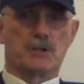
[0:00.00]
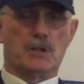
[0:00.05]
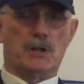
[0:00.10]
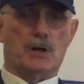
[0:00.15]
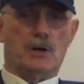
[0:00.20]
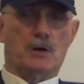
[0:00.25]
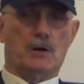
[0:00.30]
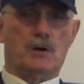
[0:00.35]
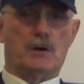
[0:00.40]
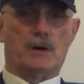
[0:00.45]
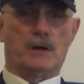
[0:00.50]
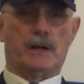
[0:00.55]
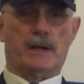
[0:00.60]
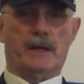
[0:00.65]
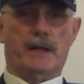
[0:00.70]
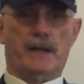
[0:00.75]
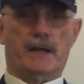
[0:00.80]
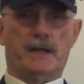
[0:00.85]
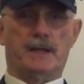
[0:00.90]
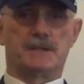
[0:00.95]
as
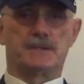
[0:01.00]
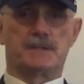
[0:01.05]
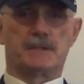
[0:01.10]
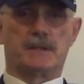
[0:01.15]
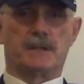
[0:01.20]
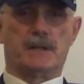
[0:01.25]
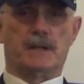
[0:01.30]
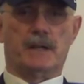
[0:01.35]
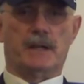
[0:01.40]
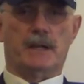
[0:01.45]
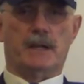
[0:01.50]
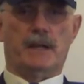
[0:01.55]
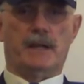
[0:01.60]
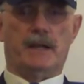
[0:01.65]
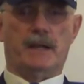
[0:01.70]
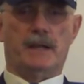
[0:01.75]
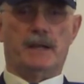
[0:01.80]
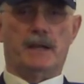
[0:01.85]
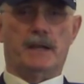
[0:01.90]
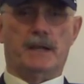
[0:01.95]
long as
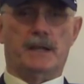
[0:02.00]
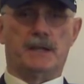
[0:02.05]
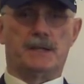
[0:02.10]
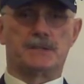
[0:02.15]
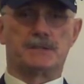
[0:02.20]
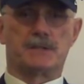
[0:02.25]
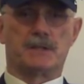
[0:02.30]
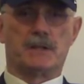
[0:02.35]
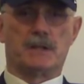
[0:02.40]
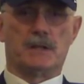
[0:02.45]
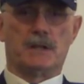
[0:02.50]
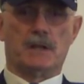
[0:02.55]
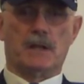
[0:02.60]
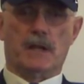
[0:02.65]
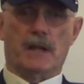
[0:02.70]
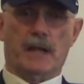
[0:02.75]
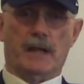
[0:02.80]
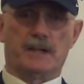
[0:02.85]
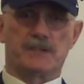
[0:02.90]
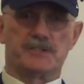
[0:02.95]
it is
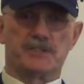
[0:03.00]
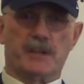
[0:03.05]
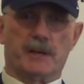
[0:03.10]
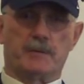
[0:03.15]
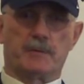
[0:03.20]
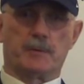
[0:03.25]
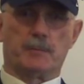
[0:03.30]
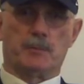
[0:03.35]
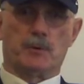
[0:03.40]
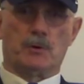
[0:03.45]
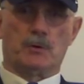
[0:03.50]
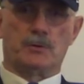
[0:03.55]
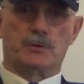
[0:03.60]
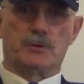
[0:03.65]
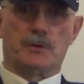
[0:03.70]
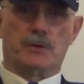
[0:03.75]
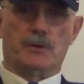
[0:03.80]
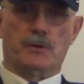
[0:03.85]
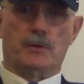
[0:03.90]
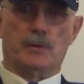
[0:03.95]

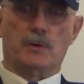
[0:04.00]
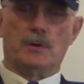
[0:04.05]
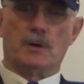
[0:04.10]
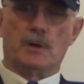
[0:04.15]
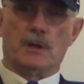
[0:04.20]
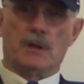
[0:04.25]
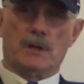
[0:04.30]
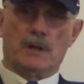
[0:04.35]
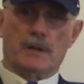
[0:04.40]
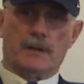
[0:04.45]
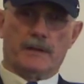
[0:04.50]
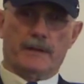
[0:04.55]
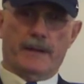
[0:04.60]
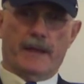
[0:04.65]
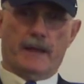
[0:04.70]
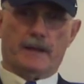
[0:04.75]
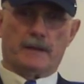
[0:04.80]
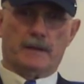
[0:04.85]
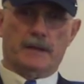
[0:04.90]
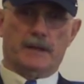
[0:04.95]
acceptable to
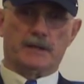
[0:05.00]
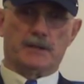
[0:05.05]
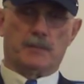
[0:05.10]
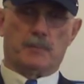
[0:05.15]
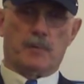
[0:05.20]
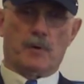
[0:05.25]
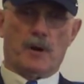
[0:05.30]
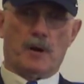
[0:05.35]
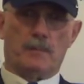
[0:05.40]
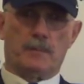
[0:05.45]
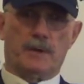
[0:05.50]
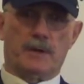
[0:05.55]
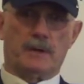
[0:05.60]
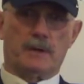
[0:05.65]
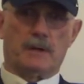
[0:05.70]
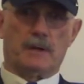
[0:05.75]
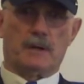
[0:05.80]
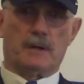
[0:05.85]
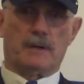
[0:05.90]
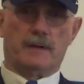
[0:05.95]
the athletic
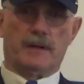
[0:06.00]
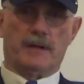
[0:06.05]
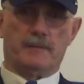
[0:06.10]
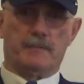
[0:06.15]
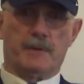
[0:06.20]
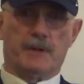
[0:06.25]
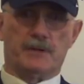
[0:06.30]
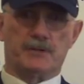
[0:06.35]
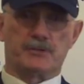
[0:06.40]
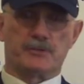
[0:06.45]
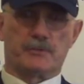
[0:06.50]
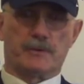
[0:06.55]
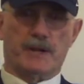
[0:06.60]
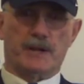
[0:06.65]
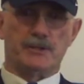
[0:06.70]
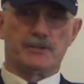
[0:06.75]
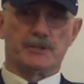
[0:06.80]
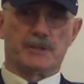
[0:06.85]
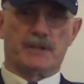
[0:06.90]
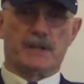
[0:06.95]
department, the
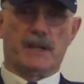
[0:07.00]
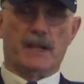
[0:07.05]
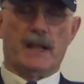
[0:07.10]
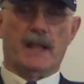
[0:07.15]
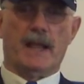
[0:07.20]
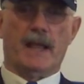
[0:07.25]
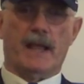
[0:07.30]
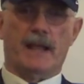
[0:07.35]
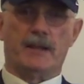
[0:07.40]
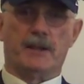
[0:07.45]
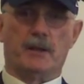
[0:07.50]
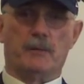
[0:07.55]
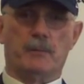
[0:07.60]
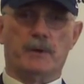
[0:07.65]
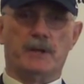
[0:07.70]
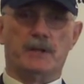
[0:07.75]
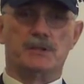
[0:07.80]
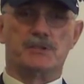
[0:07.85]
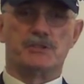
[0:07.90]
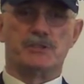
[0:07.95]
administration, and
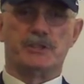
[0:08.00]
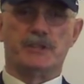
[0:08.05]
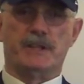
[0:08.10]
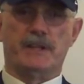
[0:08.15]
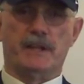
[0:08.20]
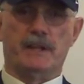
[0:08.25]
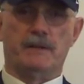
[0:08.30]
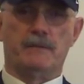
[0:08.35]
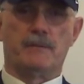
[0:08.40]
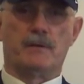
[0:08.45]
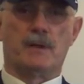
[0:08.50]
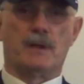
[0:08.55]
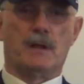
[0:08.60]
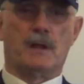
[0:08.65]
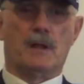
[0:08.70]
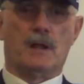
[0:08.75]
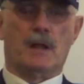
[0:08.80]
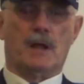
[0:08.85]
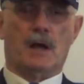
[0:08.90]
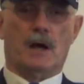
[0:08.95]
that we achieve
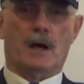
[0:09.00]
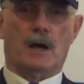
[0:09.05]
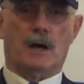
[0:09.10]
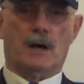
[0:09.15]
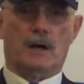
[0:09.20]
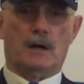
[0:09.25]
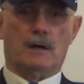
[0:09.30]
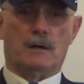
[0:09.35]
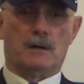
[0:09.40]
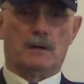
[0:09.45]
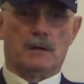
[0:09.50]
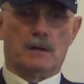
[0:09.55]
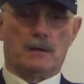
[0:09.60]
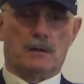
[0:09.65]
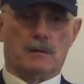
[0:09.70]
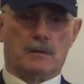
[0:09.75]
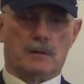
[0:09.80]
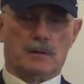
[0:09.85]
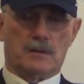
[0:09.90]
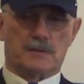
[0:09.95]
uh,
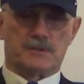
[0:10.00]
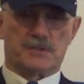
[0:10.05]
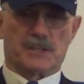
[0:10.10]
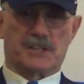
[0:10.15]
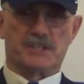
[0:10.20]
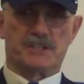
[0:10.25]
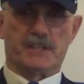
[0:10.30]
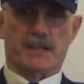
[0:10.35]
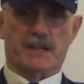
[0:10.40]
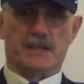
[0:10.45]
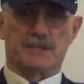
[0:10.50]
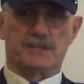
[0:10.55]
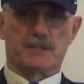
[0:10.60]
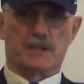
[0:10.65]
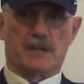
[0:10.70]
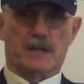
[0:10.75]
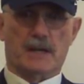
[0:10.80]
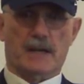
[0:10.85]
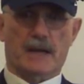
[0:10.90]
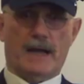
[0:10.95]

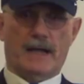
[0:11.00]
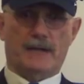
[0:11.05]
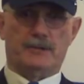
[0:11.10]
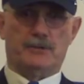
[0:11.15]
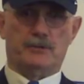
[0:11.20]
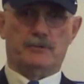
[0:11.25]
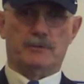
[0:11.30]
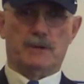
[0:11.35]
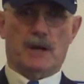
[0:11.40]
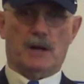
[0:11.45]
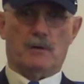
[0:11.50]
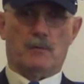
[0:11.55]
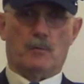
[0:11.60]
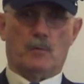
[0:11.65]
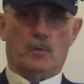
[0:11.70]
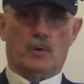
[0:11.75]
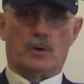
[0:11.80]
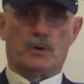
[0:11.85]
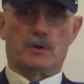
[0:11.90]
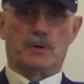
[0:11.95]
success. I do
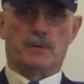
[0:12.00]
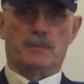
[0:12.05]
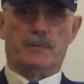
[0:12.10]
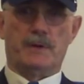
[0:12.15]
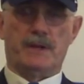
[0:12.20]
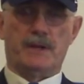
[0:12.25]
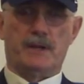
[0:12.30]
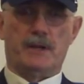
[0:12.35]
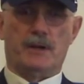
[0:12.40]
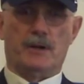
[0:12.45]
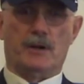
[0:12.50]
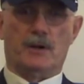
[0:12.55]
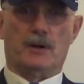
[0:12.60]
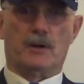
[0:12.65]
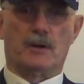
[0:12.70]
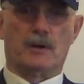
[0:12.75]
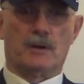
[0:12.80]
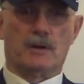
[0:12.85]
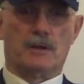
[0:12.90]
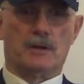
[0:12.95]
not want to be
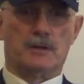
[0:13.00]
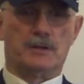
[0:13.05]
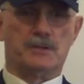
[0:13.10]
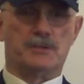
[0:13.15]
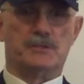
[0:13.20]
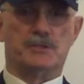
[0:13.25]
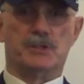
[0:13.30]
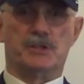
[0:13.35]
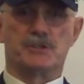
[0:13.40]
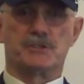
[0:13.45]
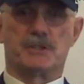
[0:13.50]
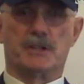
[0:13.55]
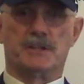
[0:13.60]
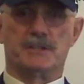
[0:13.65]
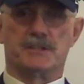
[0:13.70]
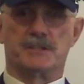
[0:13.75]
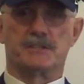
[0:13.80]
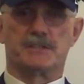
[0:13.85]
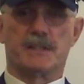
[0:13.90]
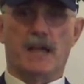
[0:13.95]
here just
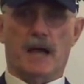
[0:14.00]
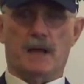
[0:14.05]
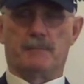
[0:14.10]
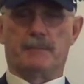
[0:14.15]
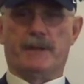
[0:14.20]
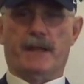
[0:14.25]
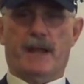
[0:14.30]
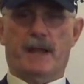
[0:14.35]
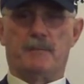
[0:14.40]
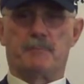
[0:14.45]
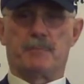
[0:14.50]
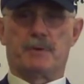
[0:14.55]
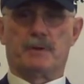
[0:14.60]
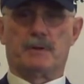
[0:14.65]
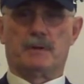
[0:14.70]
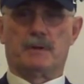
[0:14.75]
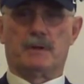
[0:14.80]
as a stopgap.